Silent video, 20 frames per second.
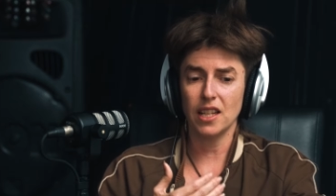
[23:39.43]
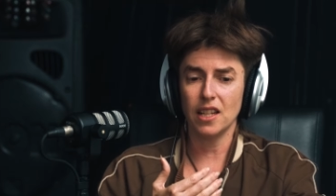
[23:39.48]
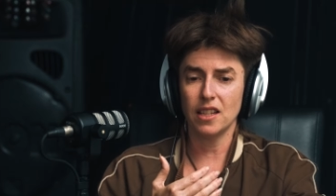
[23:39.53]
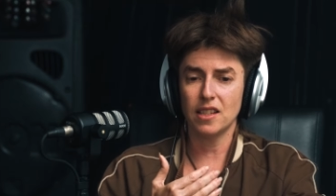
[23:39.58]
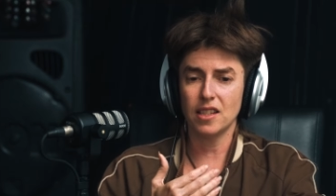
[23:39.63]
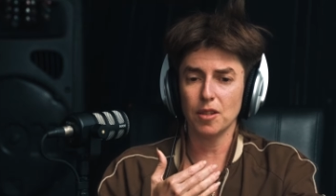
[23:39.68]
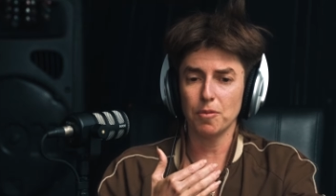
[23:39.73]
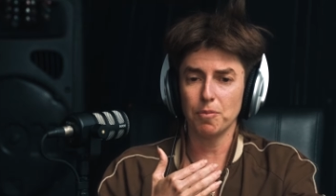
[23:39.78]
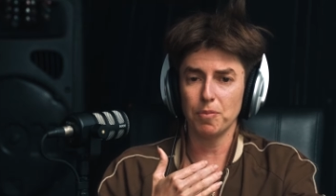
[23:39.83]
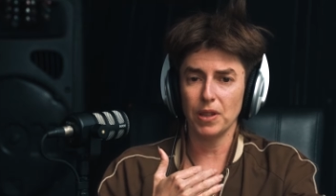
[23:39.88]

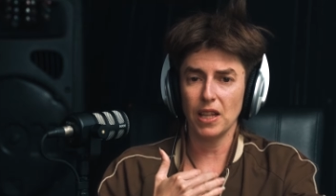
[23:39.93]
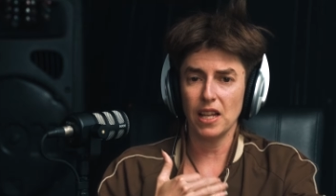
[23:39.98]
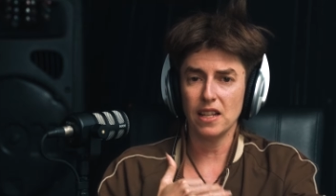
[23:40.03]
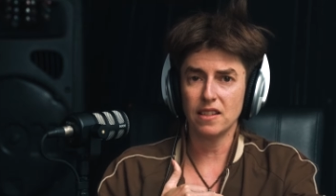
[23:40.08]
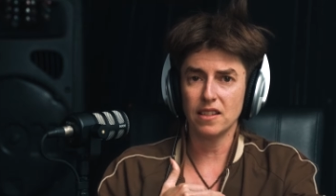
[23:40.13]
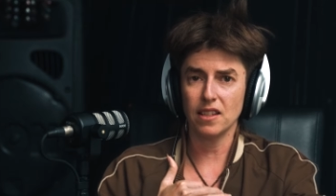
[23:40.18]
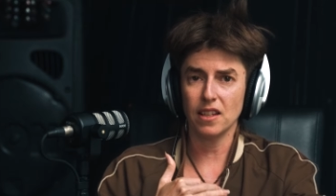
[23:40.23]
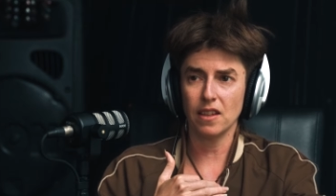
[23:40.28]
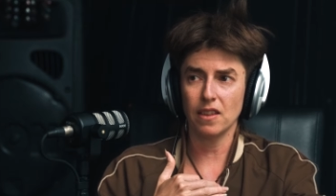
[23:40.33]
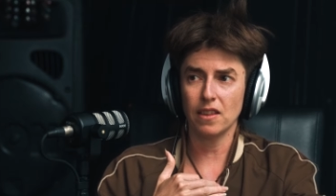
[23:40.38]
it's a
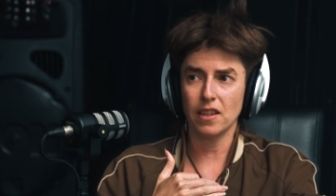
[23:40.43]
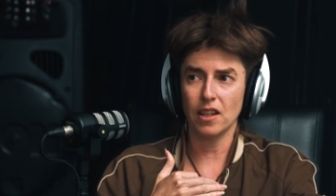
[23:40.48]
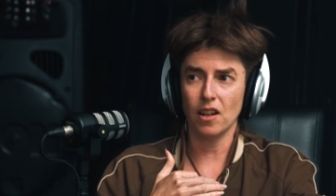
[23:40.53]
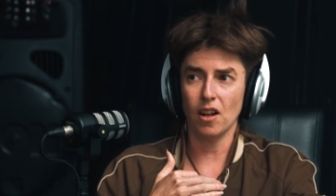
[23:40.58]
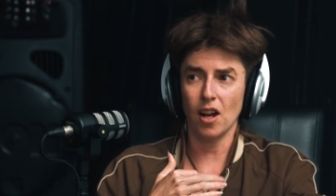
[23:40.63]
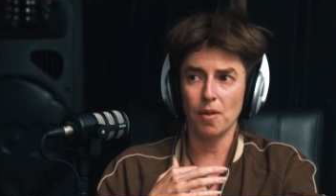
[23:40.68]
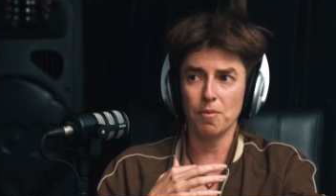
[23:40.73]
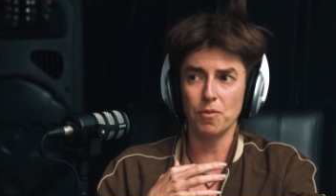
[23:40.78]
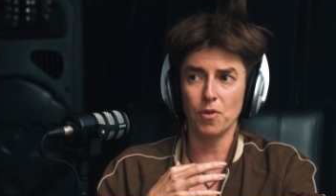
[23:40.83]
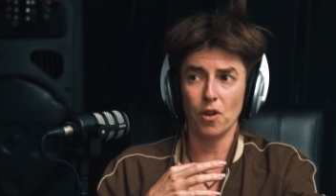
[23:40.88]
blessing that
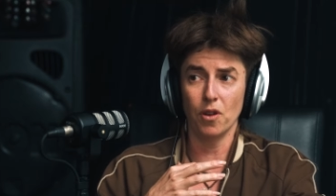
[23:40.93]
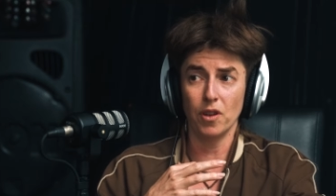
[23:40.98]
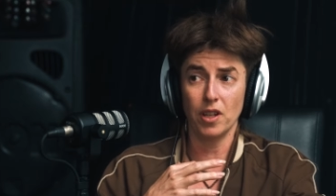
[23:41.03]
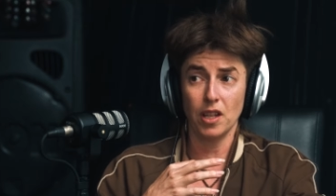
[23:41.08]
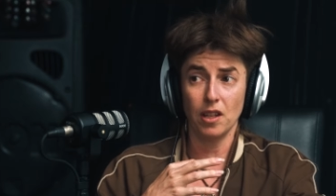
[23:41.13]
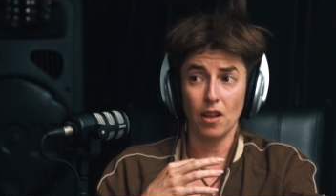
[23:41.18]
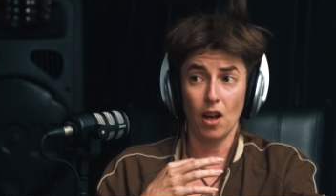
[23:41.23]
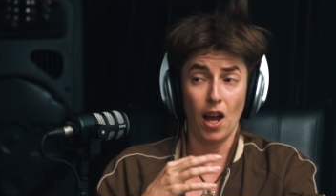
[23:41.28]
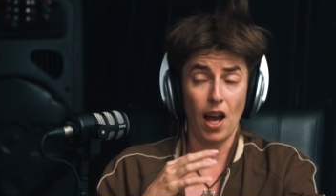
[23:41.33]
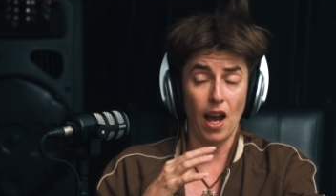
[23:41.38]

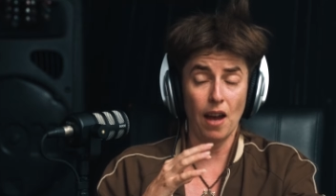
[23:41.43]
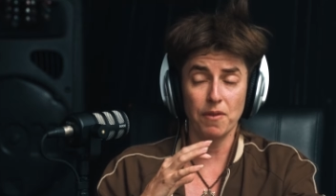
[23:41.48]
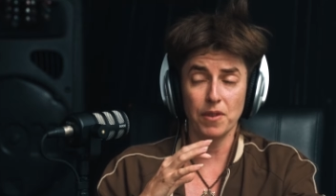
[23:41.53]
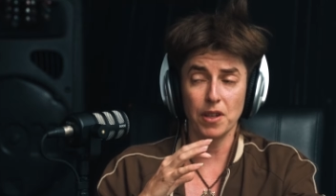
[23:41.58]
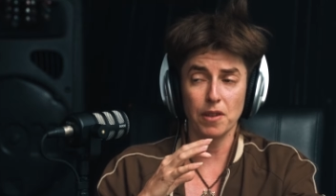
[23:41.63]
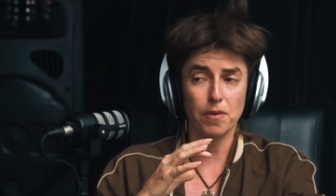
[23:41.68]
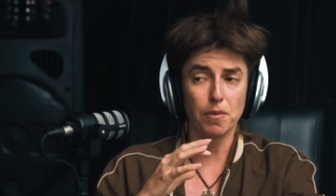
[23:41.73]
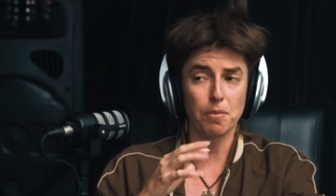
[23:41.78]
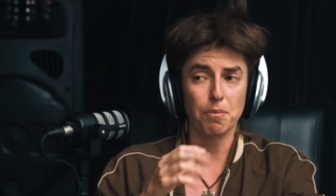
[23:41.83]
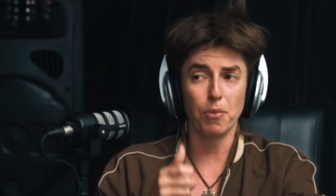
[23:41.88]
I haven't
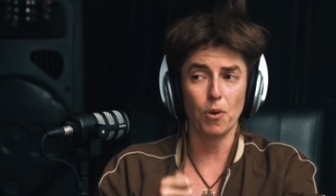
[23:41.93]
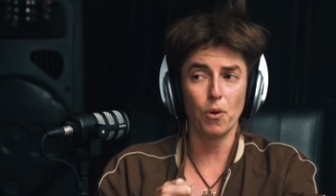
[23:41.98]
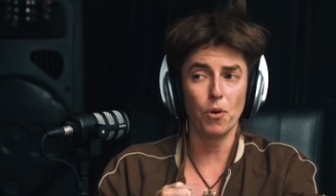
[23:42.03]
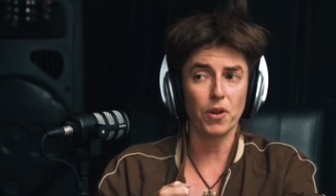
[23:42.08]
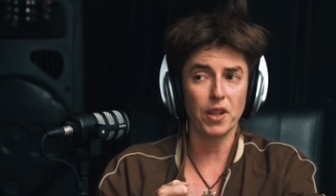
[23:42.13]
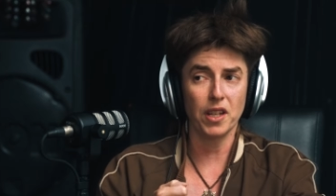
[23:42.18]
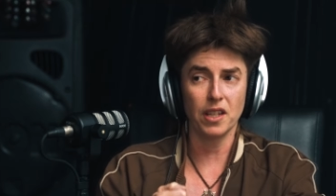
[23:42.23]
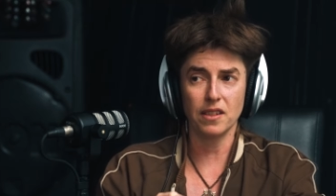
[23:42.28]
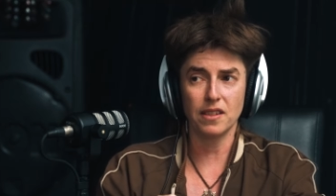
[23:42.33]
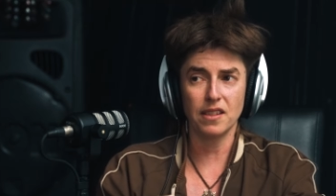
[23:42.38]
even
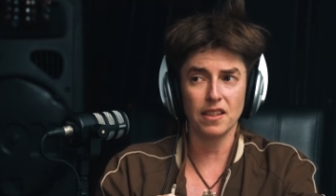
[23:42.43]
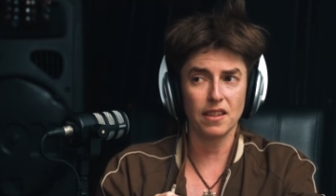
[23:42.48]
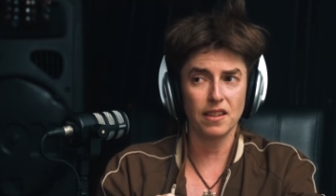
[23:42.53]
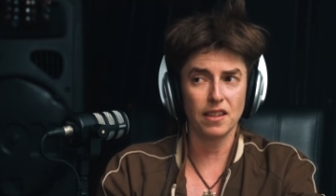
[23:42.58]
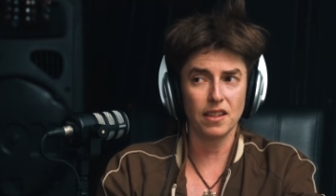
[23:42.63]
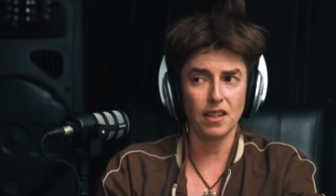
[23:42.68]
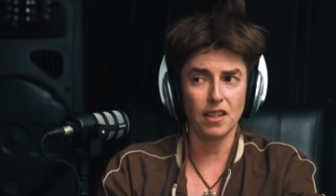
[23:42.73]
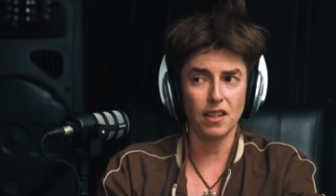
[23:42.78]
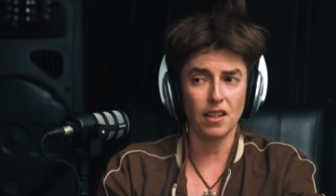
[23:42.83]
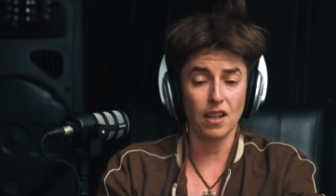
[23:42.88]
bought into
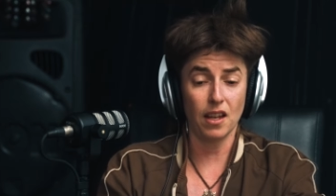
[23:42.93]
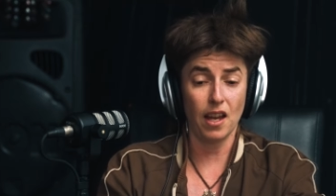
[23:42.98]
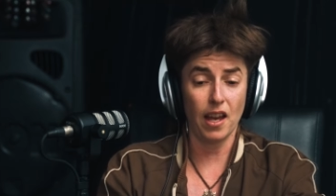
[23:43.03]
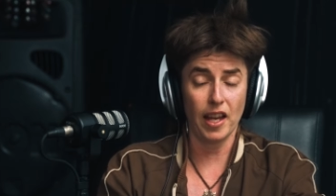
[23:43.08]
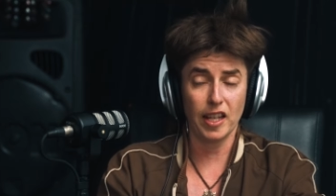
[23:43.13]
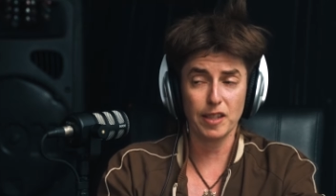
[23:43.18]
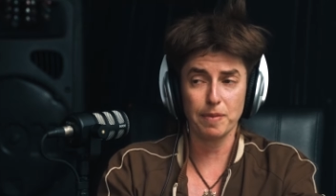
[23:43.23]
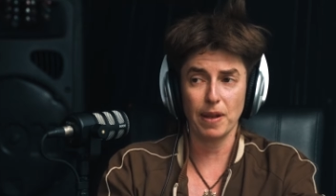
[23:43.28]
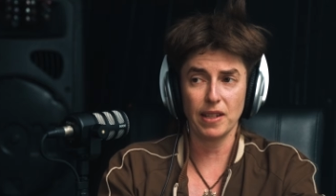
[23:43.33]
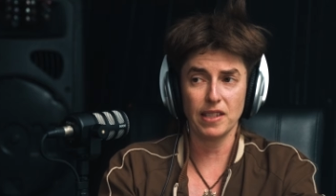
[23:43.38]
the
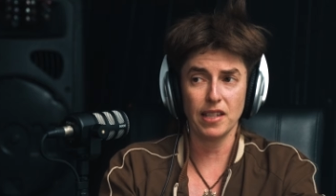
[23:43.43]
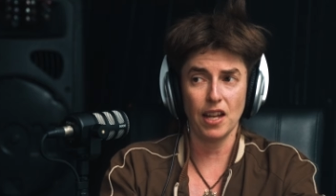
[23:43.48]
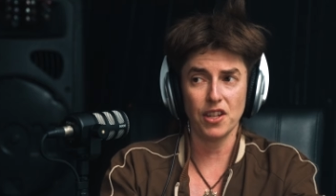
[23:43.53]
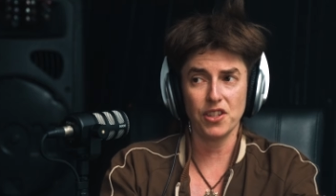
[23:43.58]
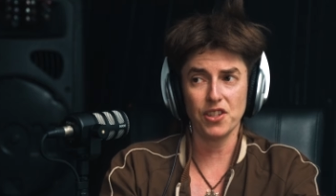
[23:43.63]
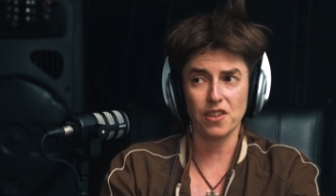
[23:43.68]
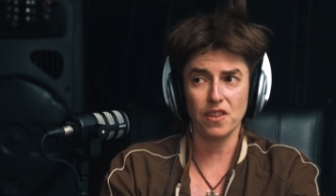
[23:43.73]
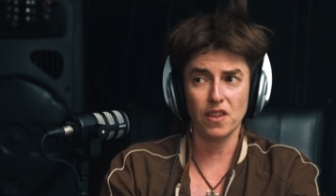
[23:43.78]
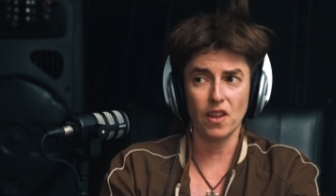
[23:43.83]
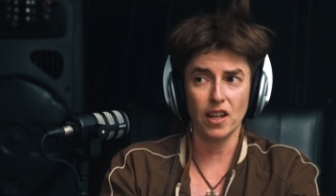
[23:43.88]

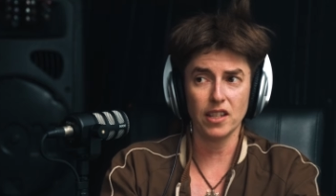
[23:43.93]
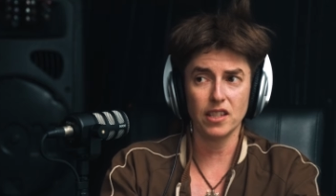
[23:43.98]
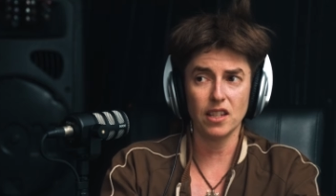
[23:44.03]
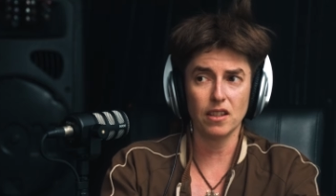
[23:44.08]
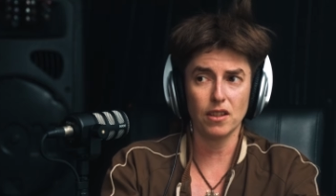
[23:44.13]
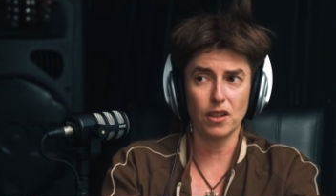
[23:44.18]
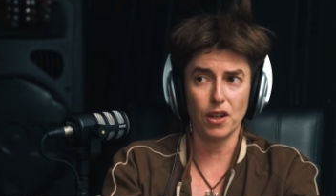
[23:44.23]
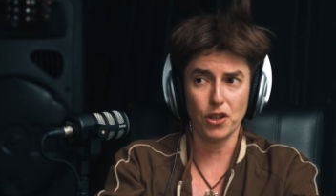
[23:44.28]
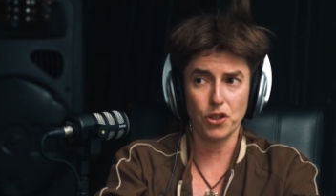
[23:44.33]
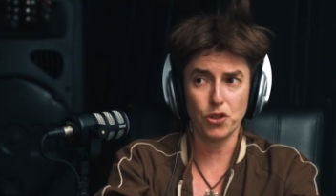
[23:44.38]
expectation and the
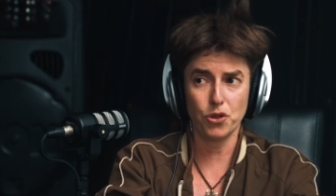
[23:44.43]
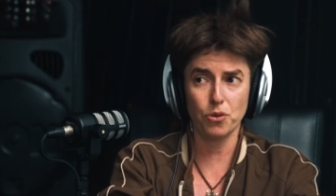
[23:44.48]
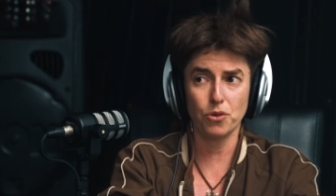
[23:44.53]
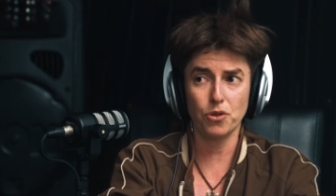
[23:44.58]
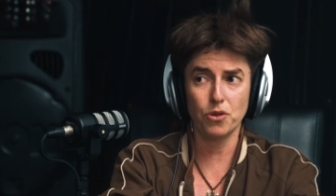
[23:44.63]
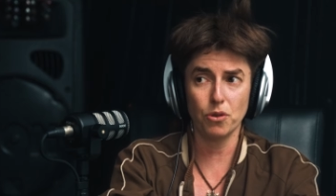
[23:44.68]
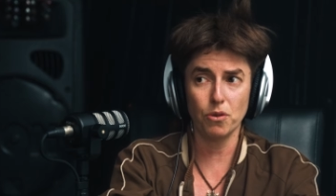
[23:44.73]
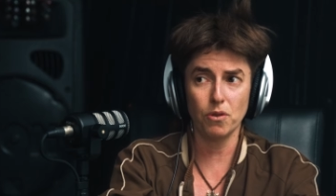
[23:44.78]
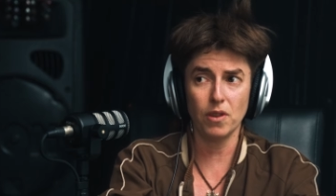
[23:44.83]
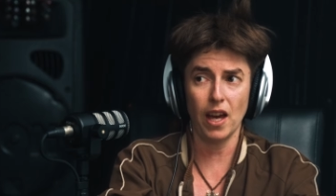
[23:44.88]
idea that I
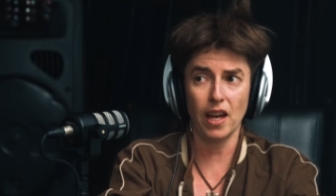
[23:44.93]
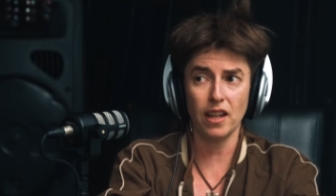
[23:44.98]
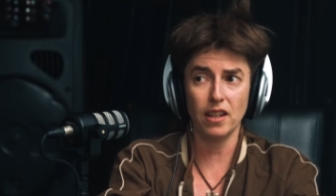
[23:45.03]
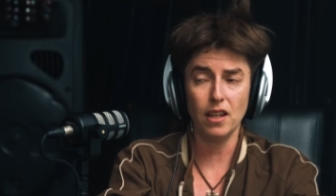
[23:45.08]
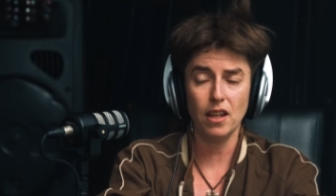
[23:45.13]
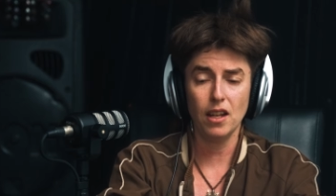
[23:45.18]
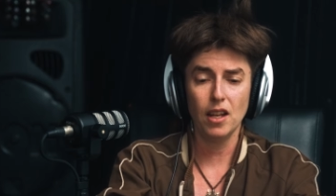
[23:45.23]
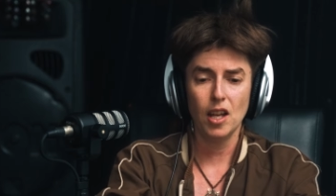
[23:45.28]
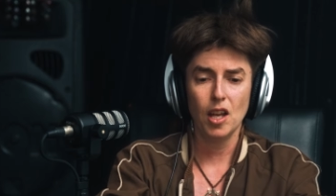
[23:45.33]
should do that,